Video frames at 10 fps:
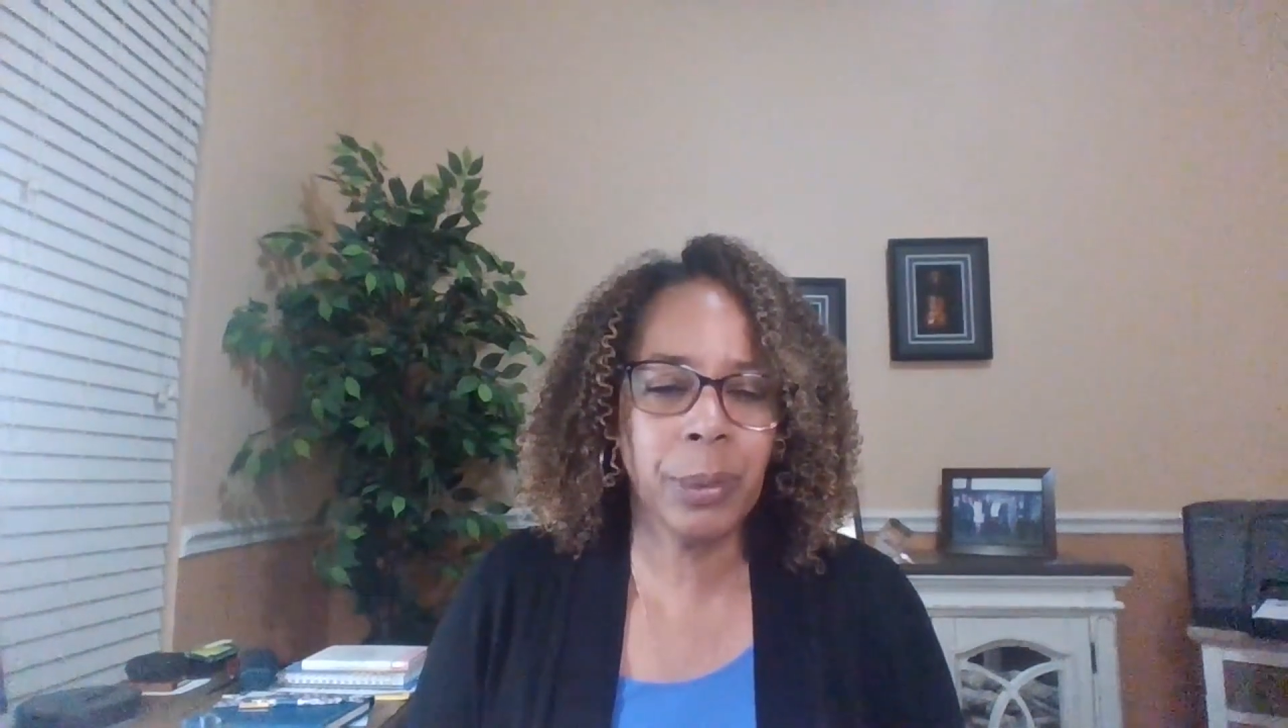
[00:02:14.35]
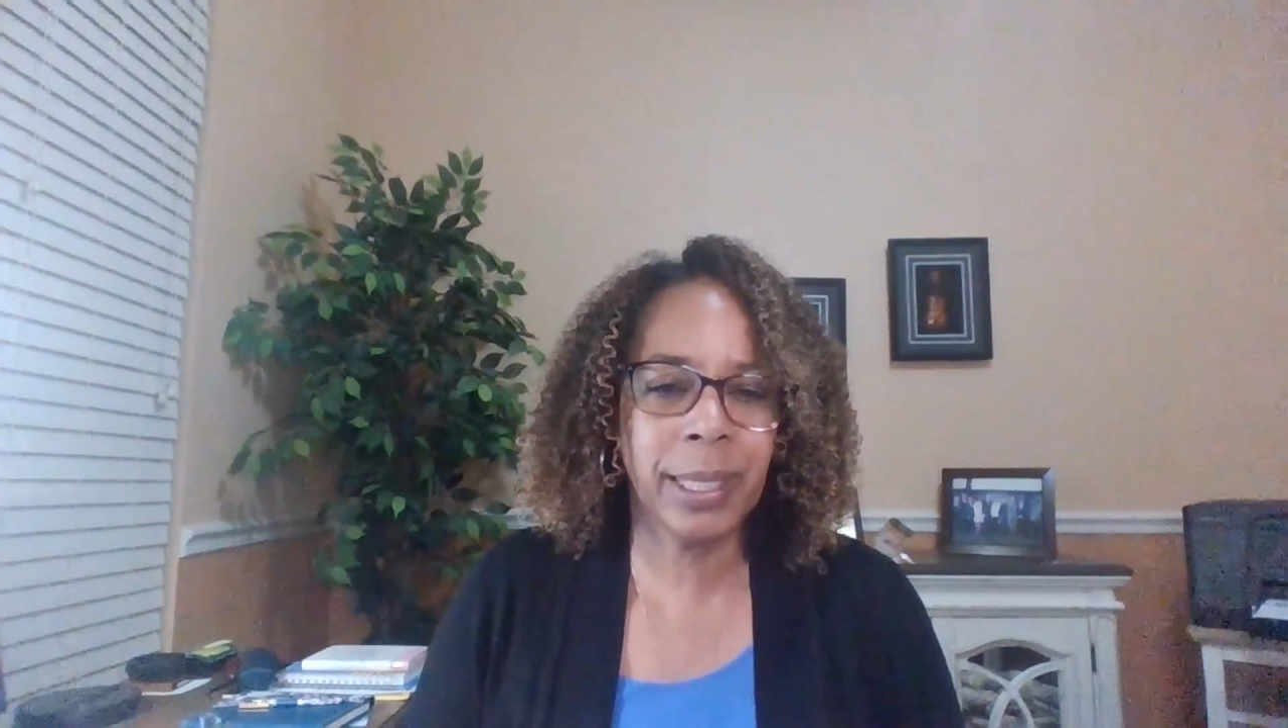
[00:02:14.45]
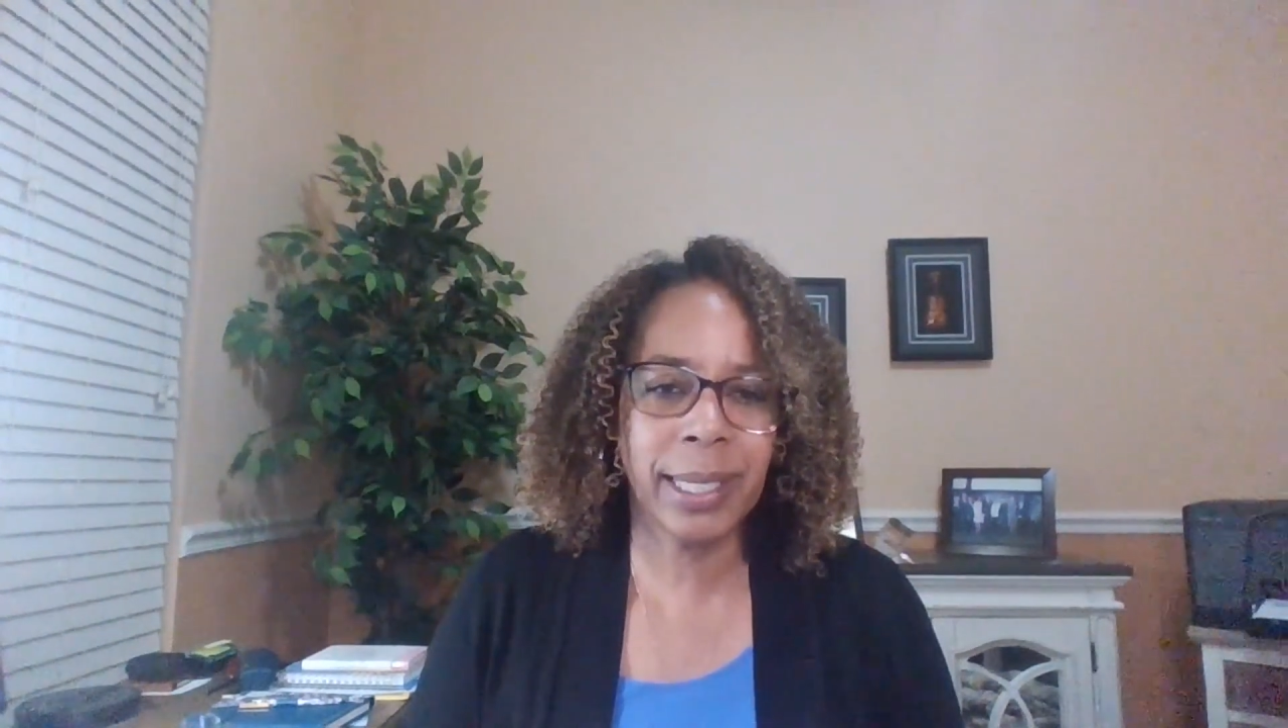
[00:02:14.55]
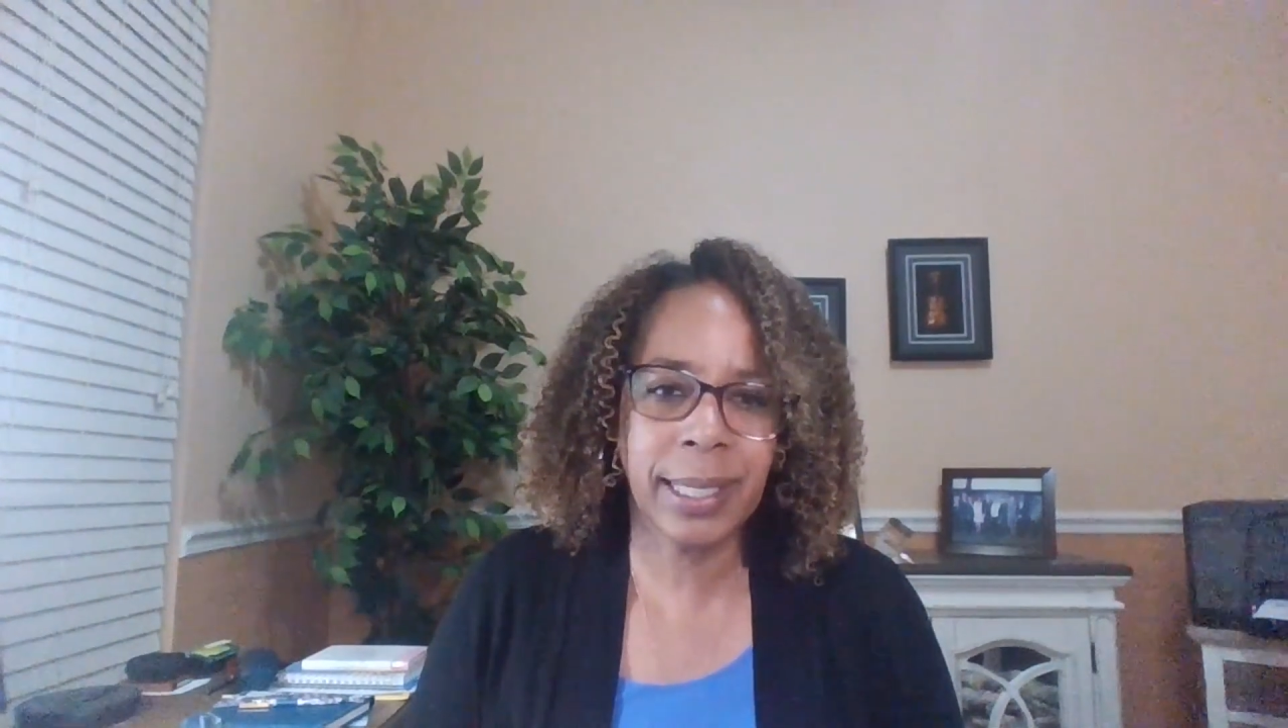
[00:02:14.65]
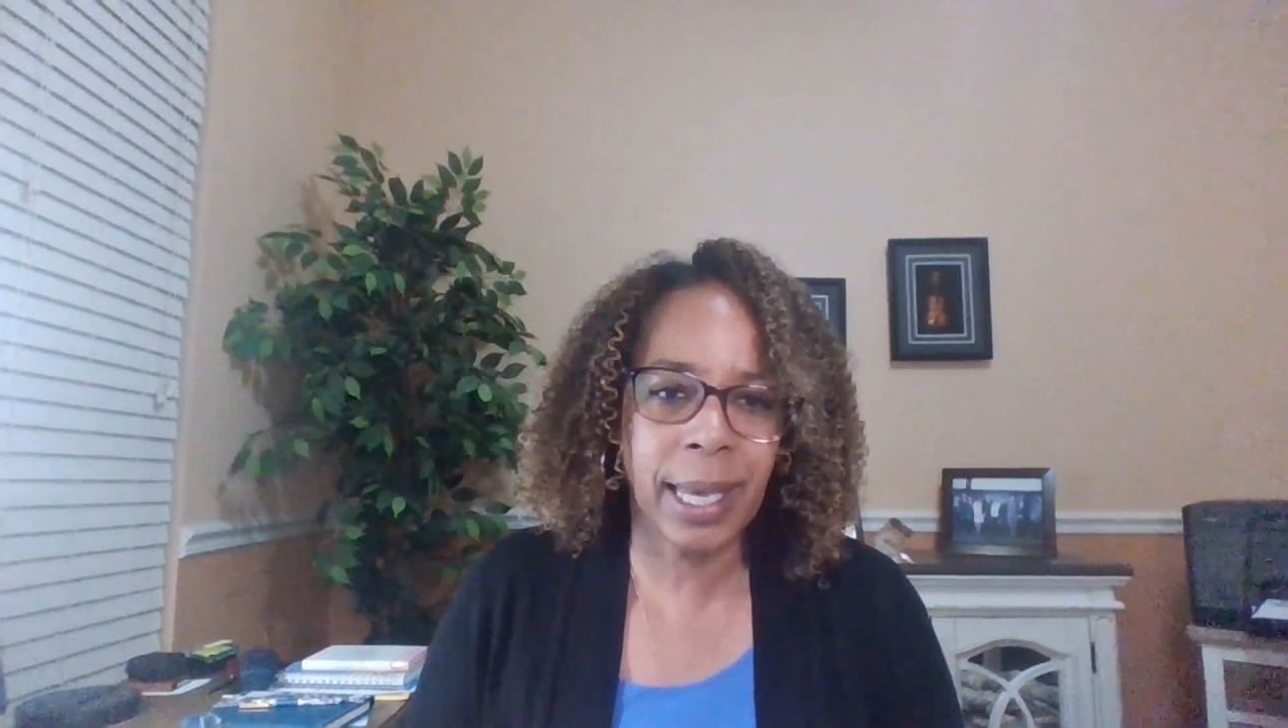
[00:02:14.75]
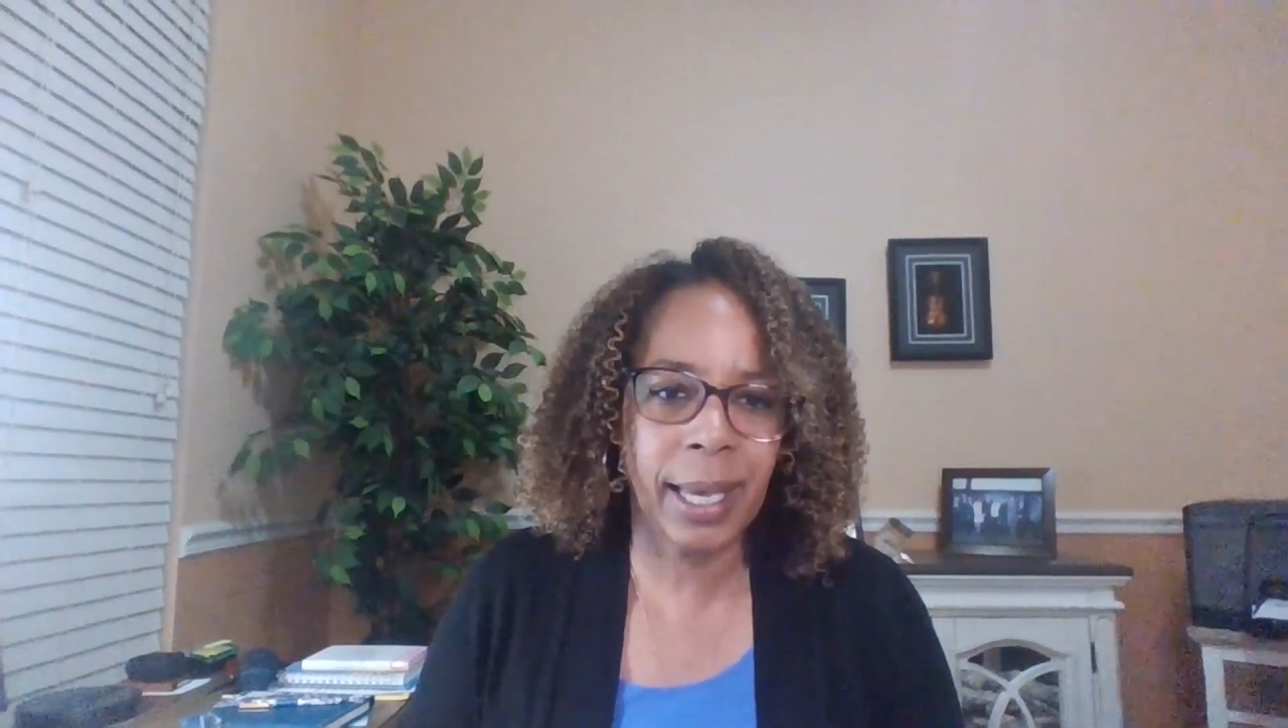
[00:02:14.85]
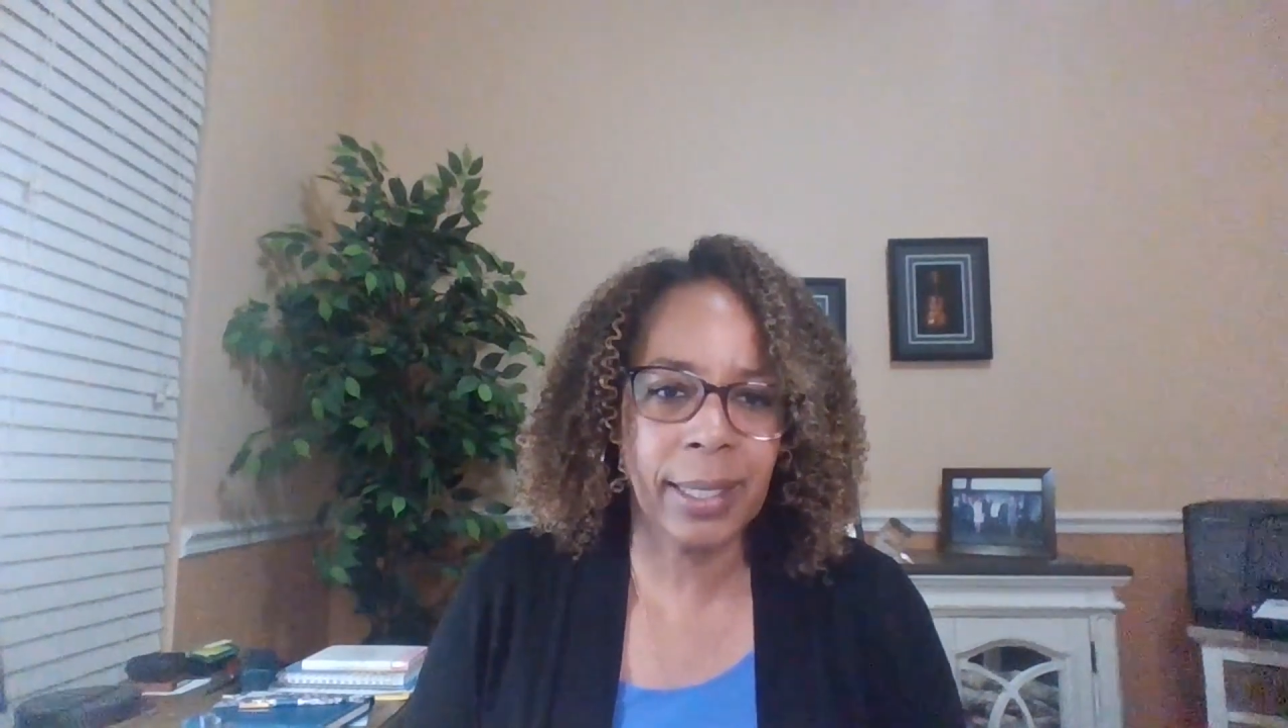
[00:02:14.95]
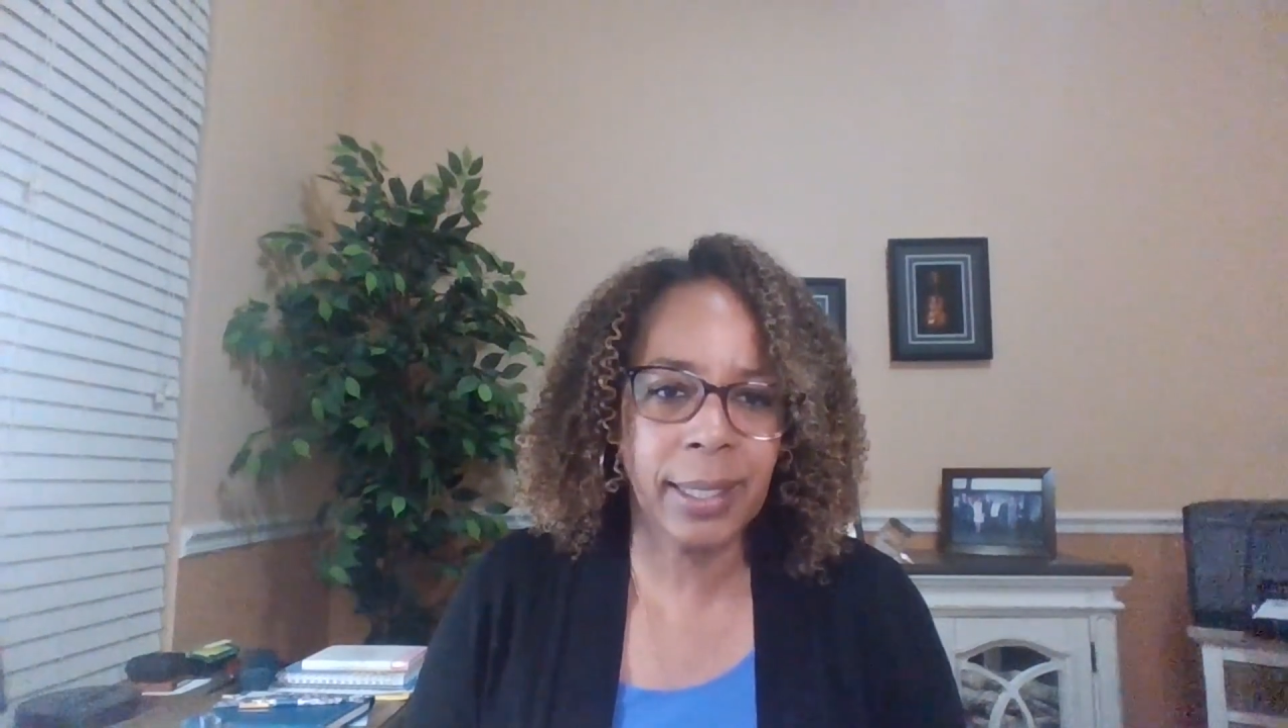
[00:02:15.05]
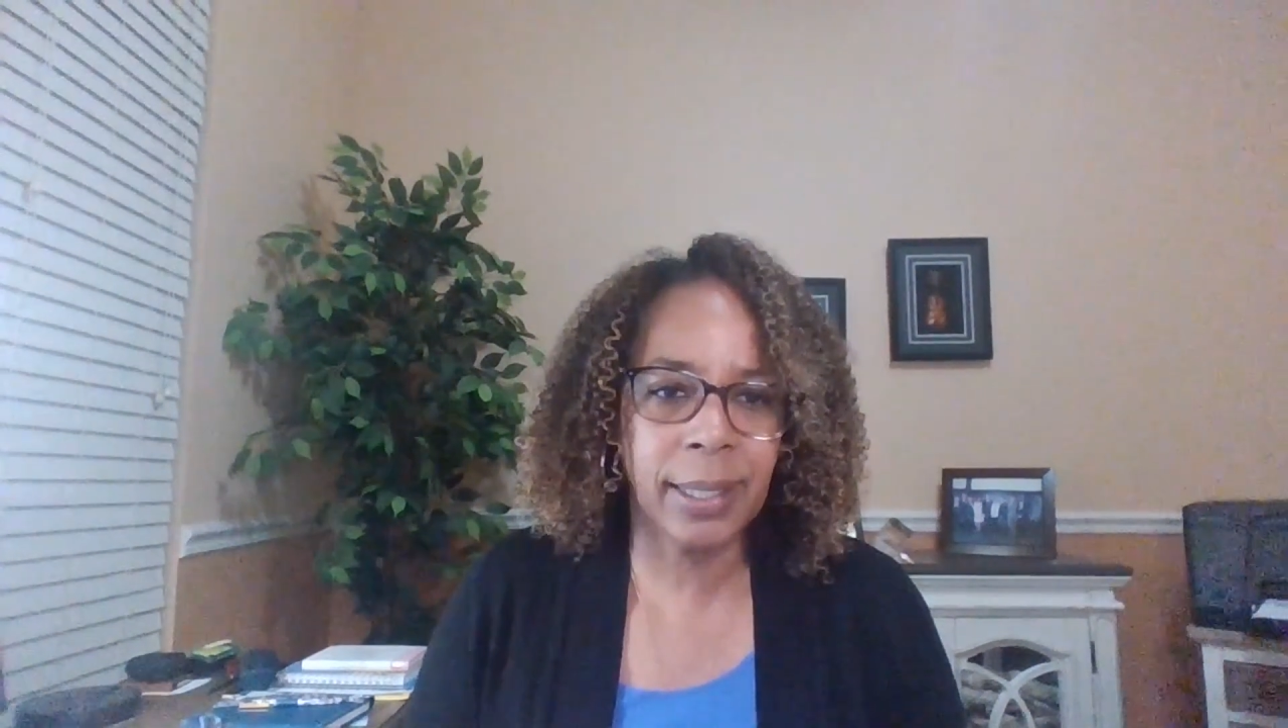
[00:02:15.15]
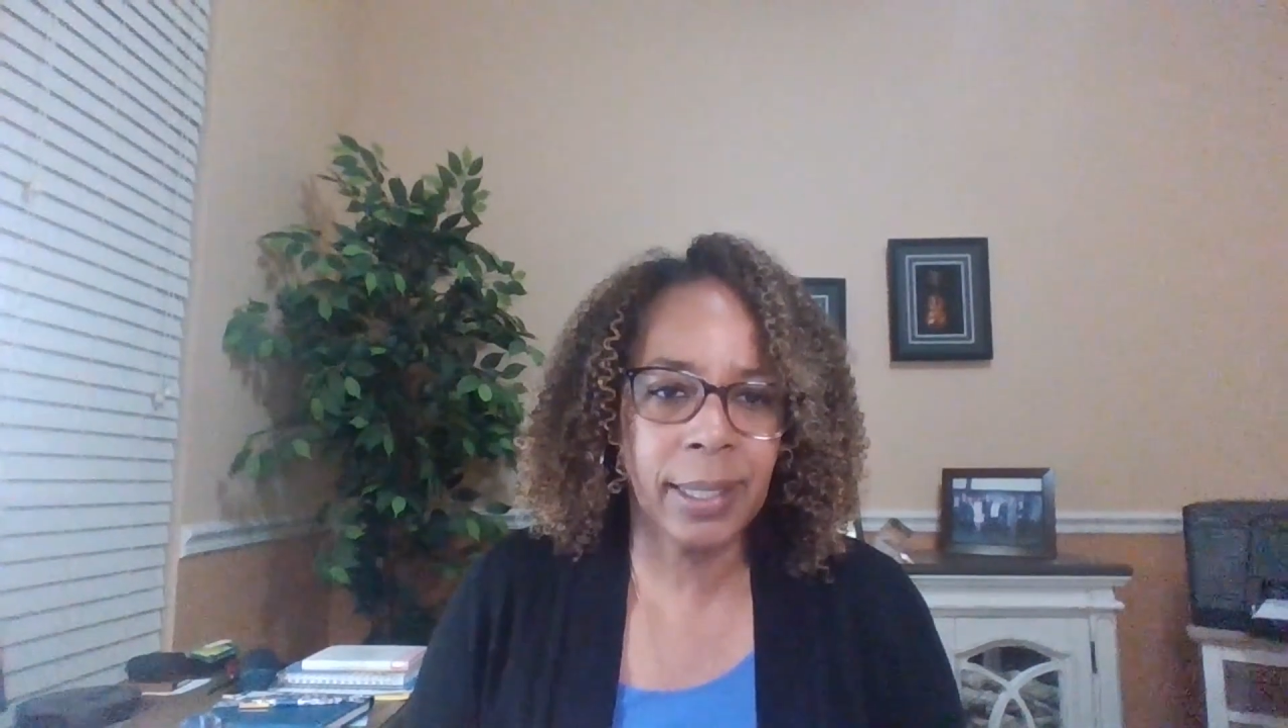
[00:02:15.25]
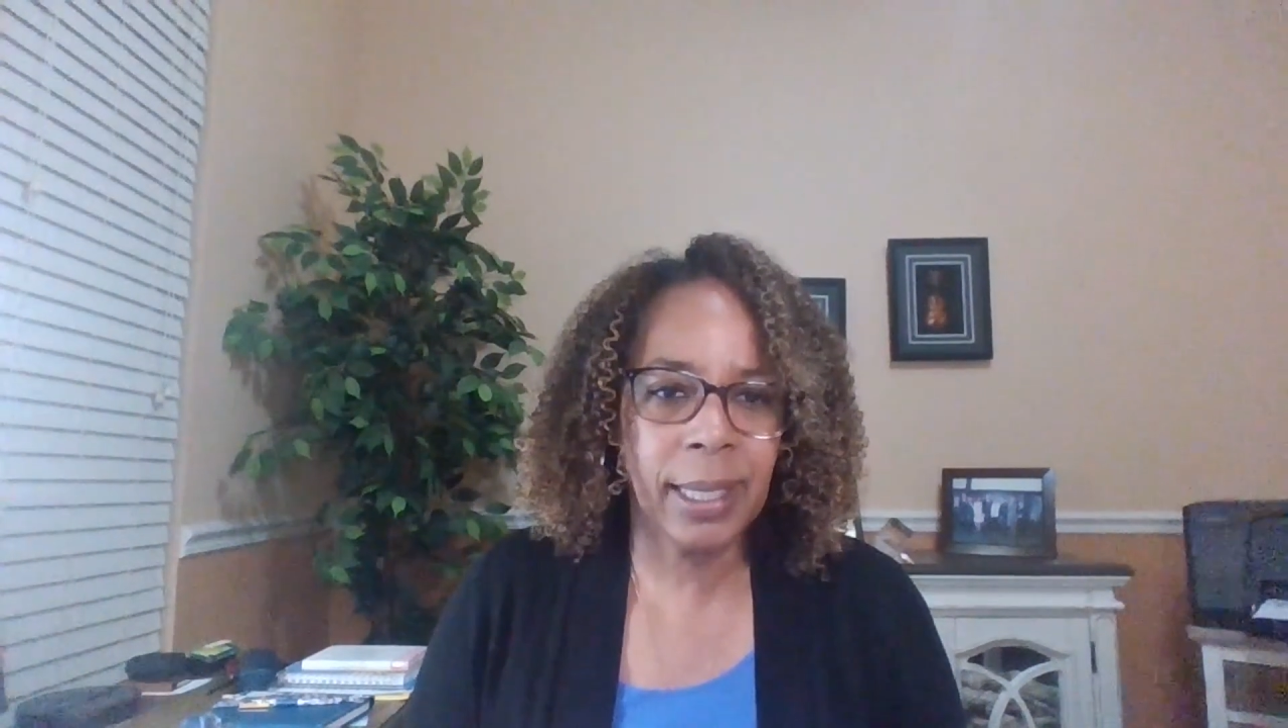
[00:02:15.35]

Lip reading: success.